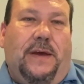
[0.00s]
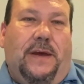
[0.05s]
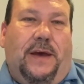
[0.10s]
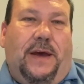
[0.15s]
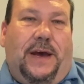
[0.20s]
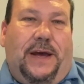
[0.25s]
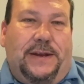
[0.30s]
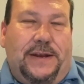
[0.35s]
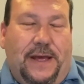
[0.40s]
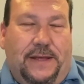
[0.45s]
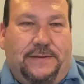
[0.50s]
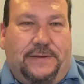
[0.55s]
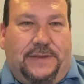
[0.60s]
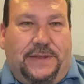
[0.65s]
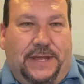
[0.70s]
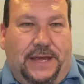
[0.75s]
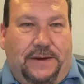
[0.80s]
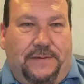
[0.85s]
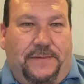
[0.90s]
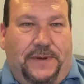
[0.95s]
Another
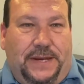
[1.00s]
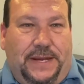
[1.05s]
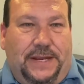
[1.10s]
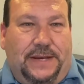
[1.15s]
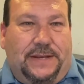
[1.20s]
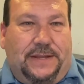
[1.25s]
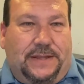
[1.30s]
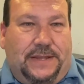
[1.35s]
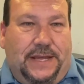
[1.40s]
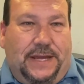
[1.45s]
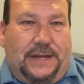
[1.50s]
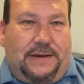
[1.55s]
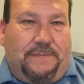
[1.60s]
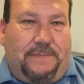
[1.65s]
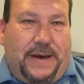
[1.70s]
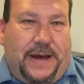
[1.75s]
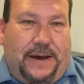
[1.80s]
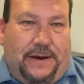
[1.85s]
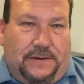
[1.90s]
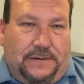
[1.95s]
thing we need to think
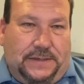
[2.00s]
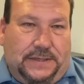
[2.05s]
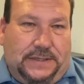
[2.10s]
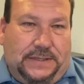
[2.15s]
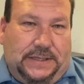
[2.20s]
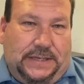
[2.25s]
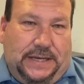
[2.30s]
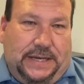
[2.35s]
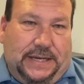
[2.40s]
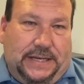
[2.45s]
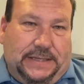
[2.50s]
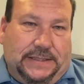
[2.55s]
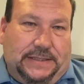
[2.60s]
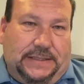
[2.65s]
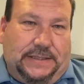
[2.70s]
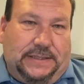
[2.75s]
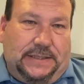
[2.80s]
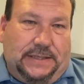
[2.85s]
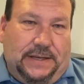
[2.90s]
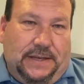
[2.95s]
about
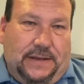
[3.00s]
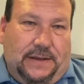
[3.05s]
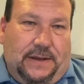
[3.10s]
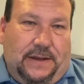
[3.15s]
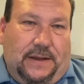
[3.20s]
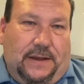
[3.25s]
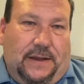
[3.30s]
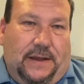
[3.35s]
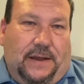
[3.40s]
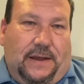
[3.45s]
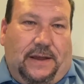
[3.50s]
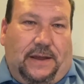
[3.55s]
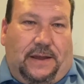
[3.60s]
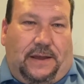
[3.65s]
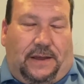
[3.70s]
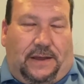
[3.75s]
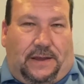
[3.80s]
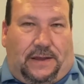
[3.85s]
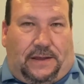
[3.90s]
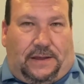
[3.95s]
is
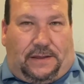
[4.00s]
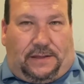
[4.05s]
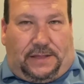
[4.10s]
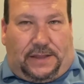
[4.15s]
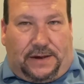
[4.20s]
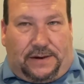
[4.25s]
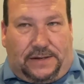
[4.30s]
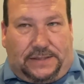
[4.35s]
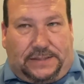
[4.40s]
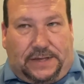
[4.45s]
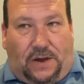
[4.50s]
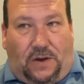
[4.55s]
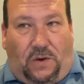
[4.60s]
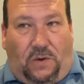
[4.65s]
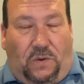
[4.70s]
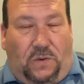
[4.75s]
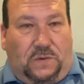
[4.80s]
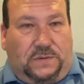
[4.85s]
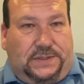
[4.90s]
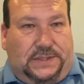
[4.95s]
there is a
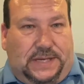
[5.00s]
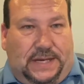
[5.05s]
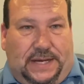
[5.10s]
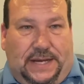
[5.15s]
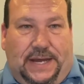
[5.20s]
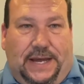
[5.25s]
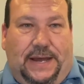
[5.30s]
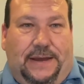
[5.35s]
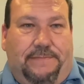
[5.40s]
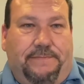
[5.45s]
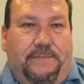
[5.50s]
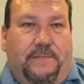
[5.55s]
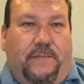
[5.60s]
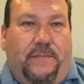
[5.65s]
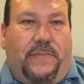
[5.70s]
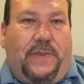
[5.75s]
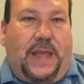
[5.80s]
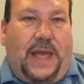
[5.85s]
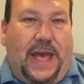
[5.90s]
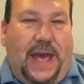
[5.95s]
hold time
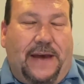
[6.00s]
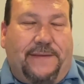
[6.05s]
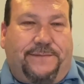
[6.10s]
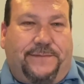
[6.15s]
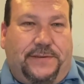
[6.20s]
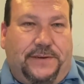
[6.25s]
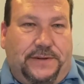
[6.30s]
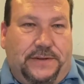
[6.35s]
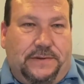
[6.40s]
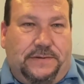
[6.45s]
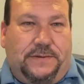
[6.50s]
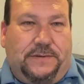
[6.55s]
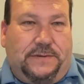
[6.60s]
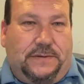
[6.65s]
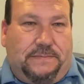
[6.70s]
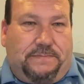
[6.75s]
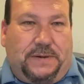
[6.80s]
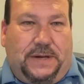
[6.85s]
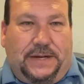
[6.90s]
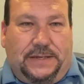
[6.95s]
after you do the
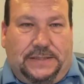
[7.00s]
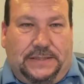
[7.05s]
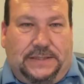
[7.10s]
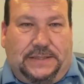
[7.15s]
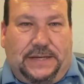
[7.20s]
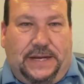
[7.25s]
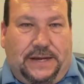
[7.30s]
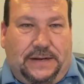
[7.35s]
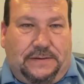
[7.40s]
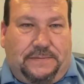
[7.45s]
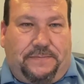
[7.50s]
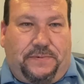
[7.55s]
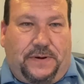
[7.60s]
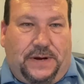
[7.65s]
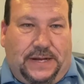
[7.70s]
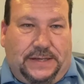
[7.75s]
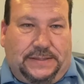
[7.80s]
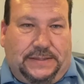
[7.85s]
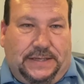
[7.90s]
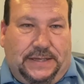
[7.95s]
bonded title
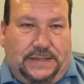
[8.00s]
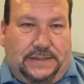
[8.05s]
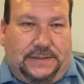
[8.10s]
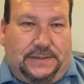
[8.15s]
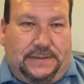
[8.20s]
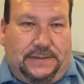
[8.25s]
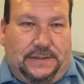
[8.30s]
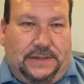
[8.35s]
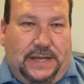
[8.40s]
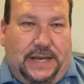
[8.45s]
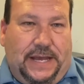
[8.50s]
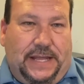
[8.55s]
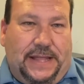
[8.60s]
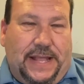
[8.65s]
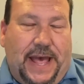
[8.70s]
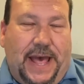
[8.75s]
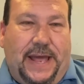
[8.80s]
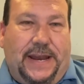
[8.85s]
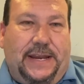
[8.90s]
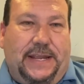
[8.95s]
process. And
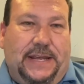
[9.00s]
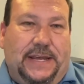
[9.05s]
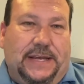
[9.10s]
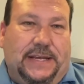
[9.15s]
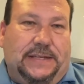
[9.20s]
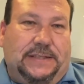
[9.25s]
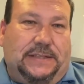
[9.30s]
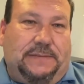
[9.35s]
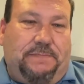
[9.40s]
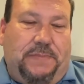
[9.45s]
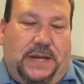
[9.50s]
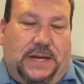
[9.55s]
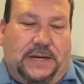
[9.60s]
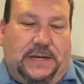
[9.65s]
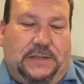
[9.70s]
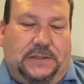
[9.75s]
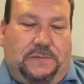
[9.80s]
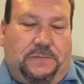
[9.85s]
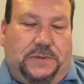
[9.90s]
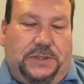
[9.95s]
that is
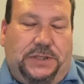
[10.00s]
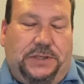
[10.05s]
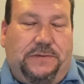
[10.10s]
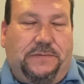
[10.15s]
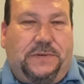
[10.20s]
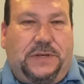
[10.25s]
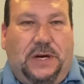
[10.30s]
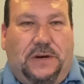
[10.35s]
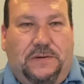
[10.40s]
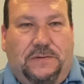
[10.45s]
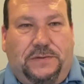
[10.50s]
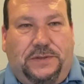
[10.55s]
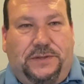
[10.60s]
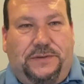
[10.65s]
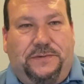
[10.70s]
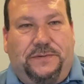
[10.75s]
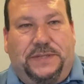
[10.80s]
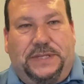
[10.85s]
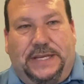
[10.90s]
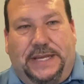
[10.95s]
because when you go
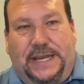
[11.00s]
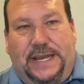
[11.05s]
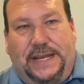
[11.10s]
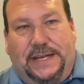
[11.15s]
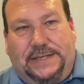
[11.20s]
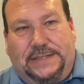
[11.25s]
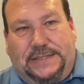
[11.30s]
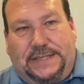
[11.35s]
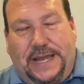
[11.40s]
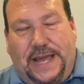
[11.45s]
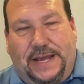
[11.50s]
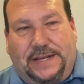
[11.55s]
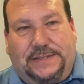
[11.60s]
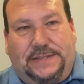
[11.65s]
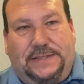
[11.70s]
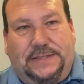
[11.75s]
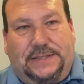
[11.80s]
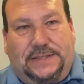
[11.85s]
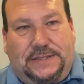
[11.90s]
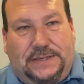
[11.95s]
to the
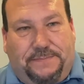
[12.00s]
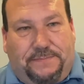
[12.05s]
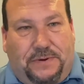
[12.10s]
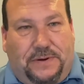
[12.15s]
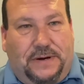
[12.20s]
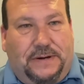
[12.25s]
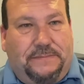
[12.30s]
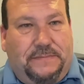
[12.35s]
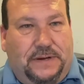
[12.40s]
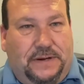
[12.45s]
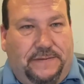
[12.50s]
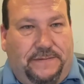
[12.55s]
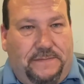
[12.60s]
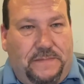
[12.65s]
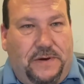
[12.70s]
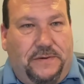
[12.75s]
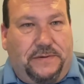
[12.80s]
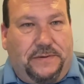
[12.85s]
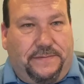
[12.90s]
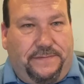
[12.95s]
Texas Department of
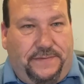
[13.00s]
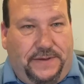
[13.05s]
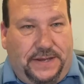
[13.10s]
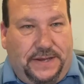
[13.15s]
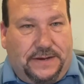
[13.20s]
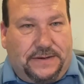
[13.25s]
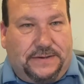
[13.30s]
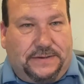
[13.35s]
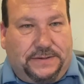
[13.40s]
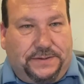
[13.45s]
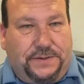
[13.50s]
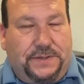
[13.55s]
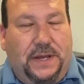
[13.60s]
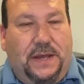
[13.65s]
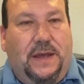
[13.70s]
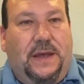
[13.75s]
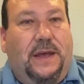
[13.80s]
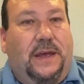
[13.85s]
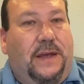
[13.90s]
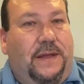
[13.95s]
Motor Vehicles,
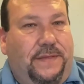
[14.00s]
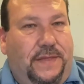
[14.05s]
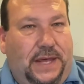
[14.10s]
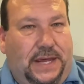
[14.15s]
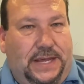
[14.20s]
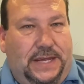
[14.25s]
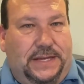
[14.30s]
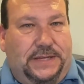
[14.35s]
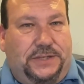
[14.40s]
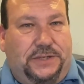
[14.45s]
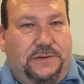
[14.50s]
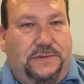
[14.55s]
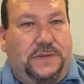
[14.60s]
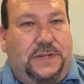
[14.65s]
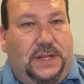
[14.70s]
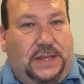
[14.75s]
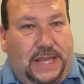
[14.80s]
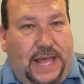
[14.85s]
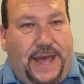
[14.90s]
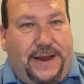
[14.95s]
they issue the
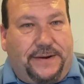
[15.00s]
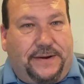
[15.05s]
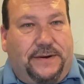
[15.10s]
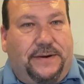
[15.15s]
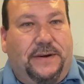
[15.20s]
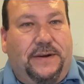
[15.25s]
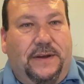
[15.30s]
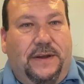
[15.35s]
letter